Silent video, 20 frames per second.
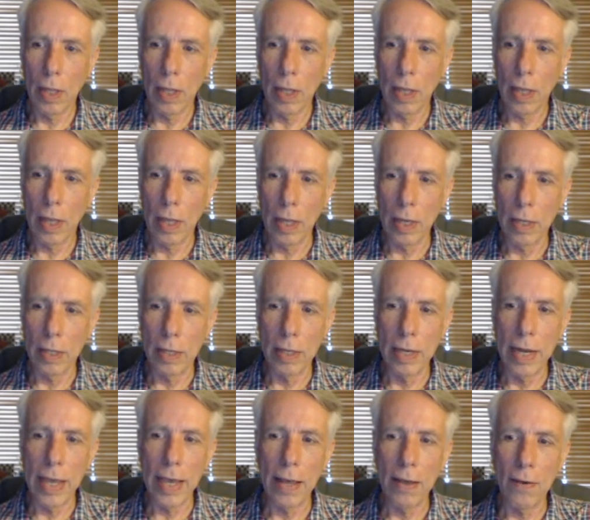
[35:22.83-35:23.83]
And
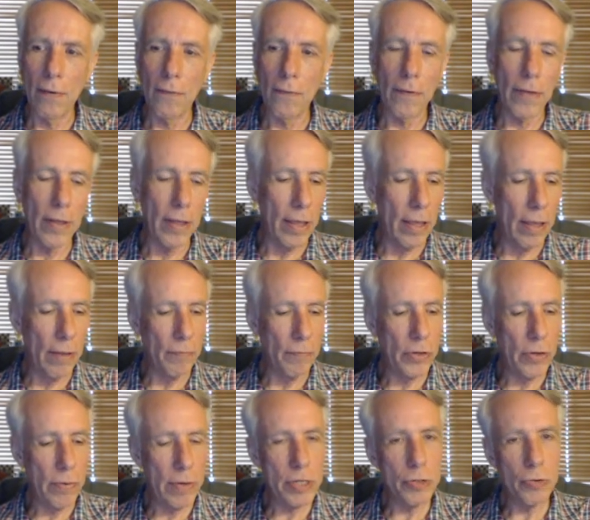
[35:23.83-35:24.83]
now um,
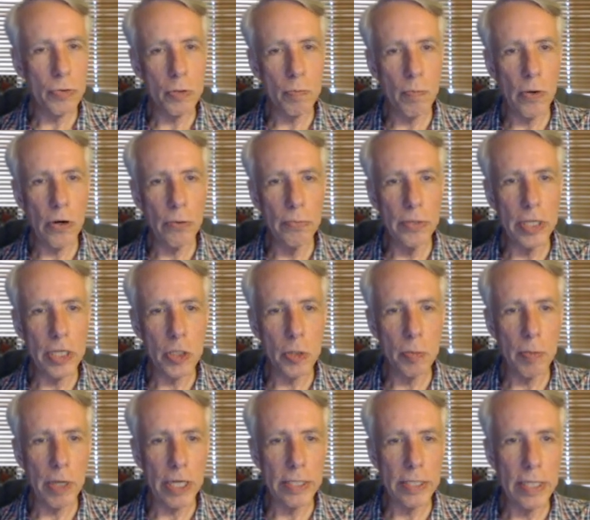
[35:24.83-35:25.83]
was probably
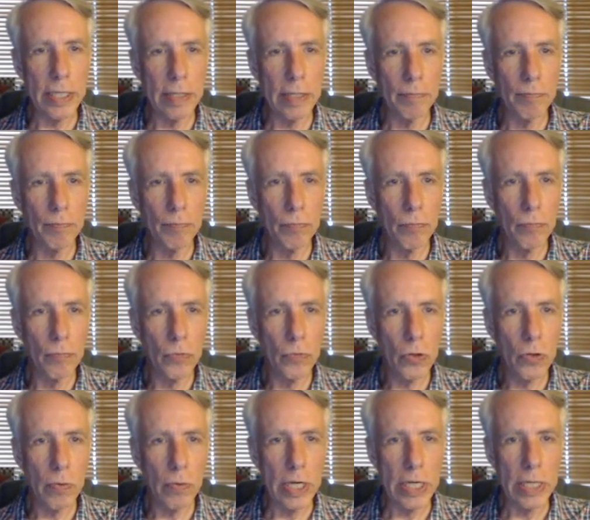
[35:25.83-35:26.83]
expecting
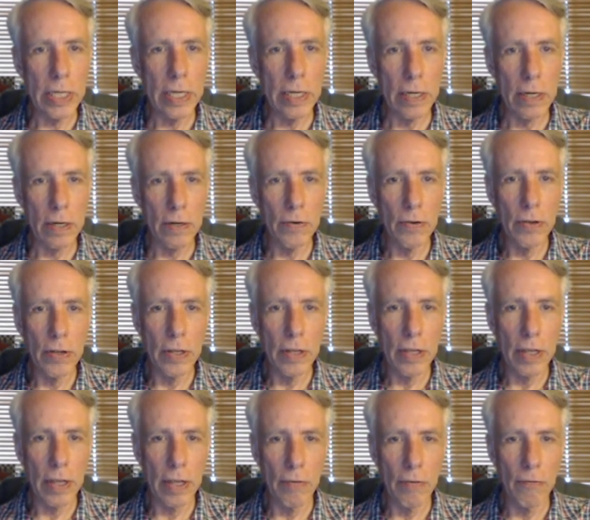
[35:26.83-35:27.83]
queen here,
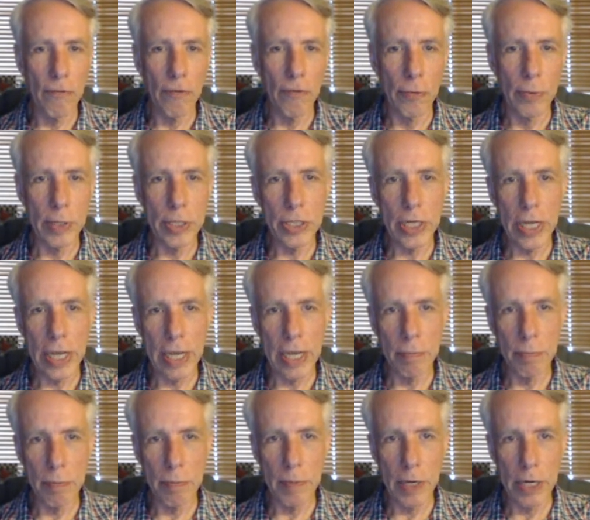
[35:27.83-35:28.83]
for which he
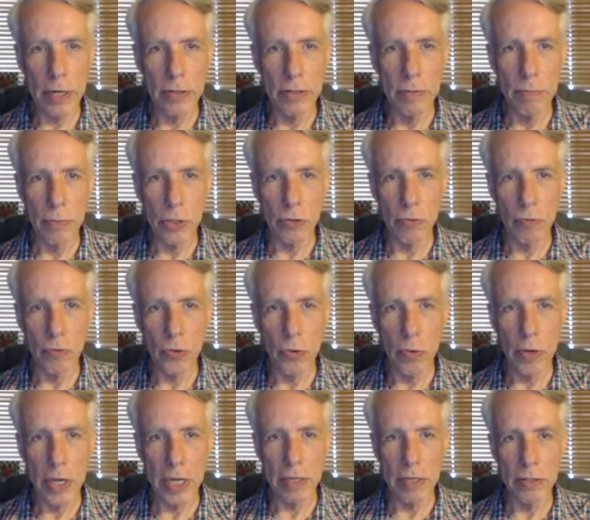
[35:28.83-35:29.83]
had prepared the move
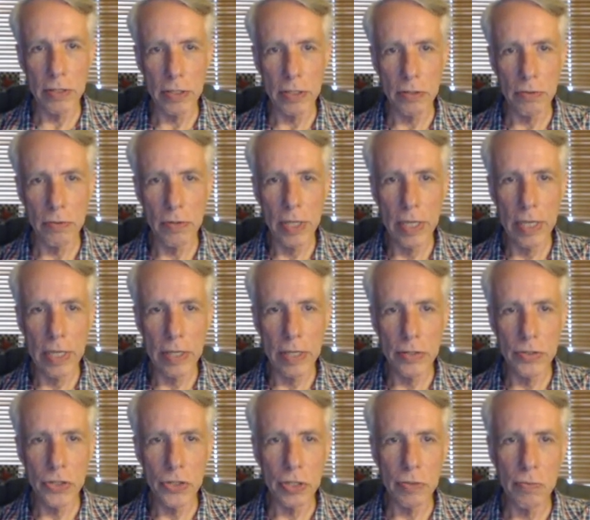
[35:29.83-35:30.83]
queen to
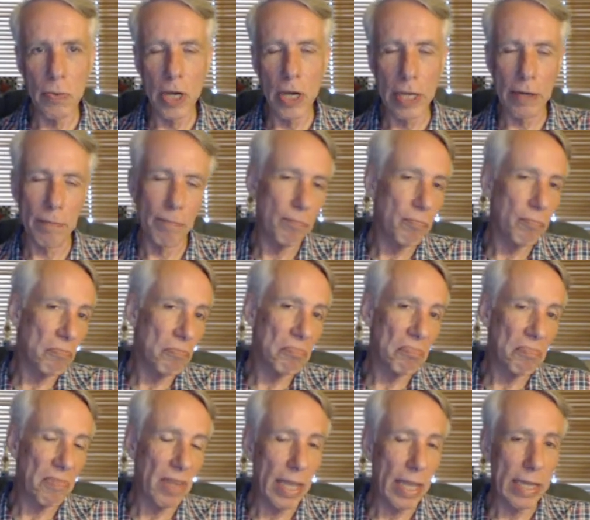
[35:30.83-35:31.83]
g1.
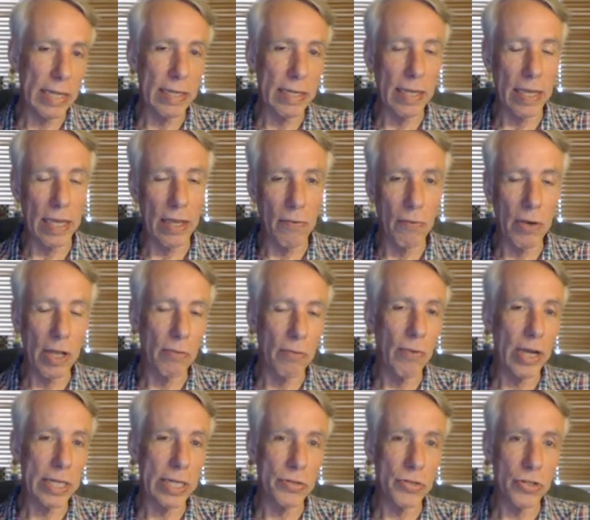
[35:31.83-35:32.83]
And, uh, well,
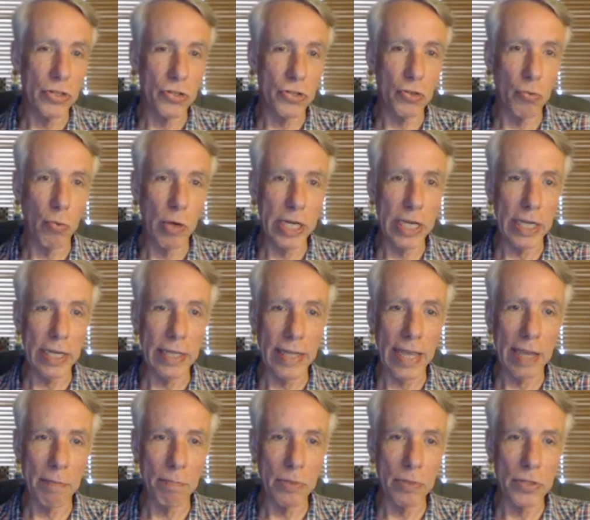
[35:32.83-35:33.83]
white is just winning in
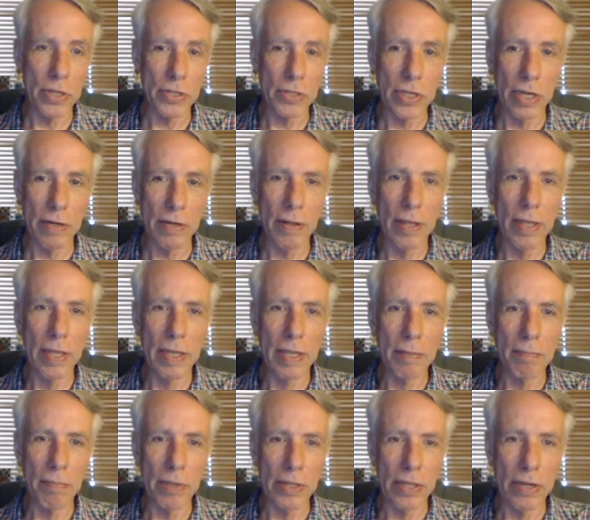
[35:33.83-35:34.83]
that position.
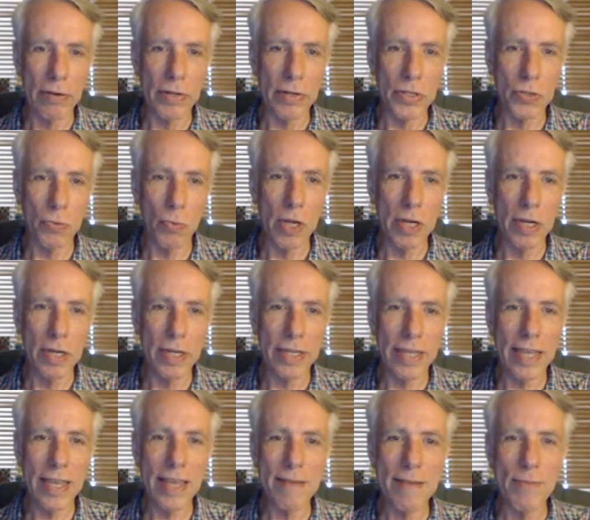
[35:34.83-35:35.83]
But there is one
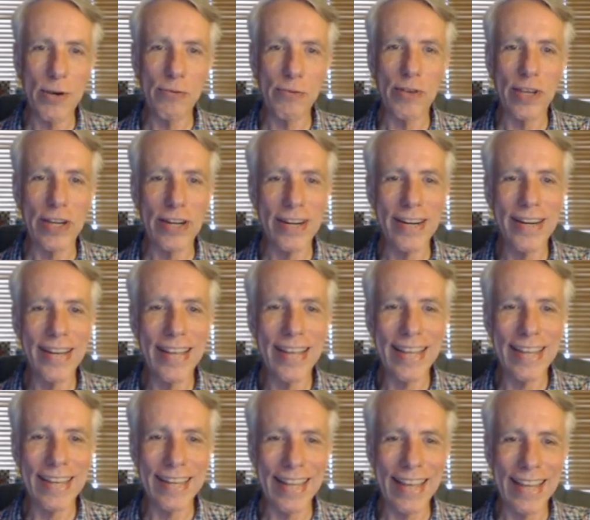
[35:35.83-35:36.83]
key move here
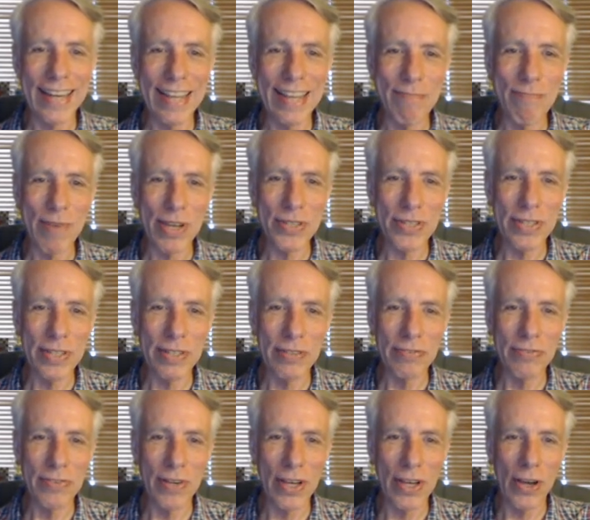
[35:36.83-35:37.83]
that he must
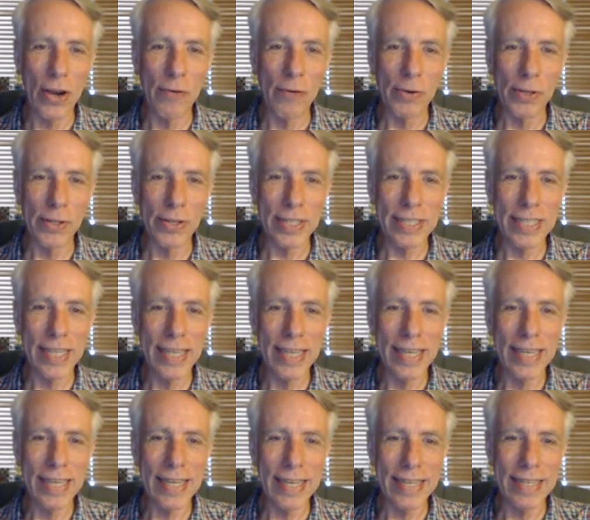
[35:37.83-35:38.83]
have uh, overlooked
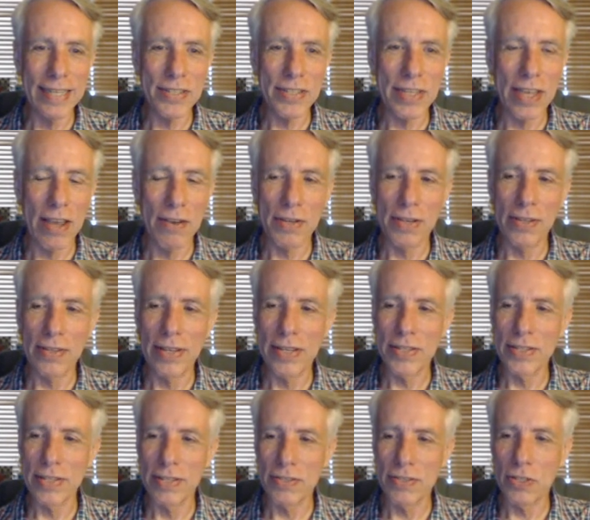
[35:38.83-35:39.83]
in his
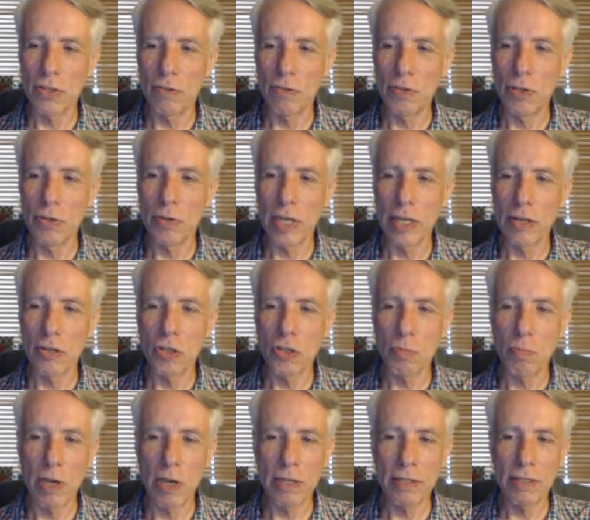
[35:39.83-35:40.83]
calculations. So if you can
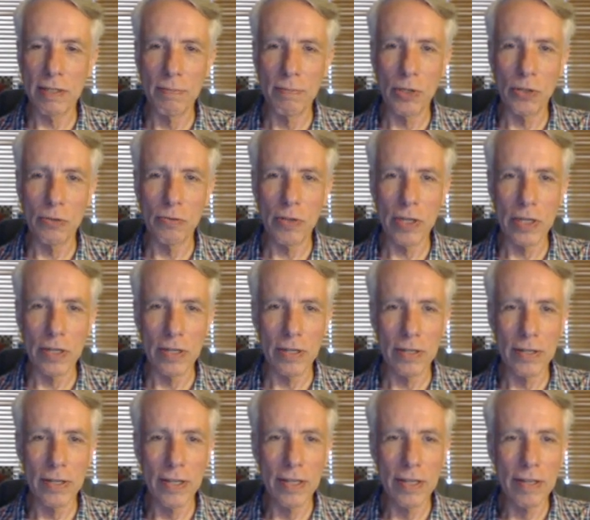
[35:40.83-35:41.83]
spot the move
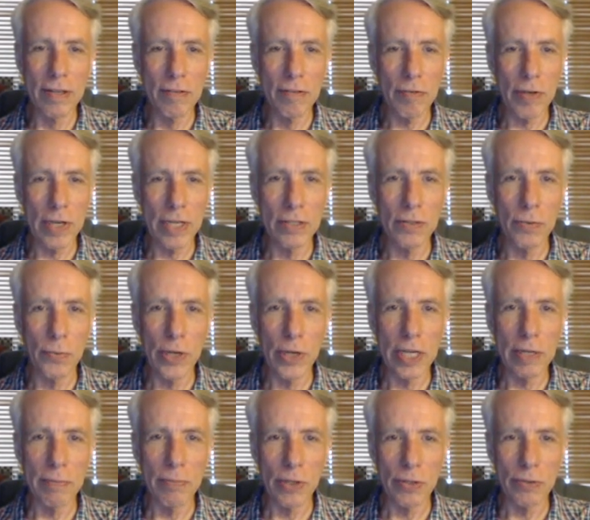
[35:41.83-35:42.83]
here, find the
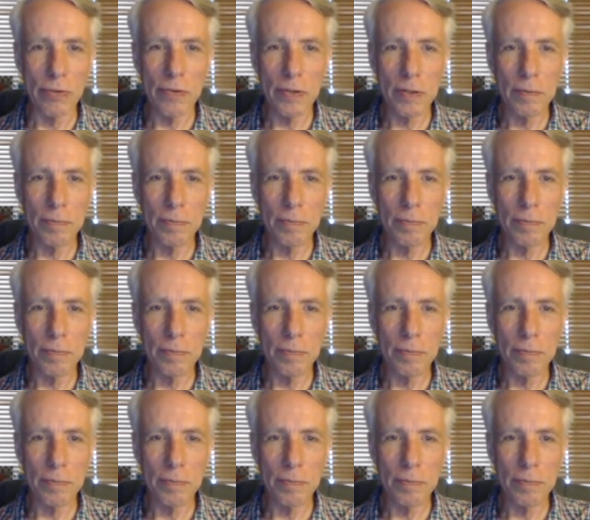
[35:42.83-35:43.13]
winning move.